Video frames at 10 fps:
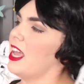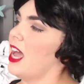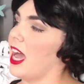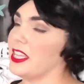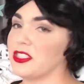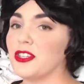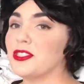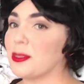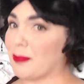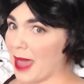I turned to
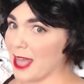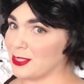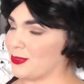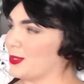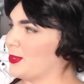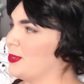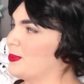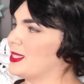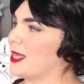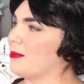Bashful, who
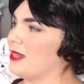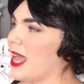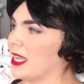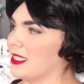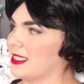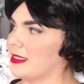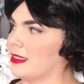was up next.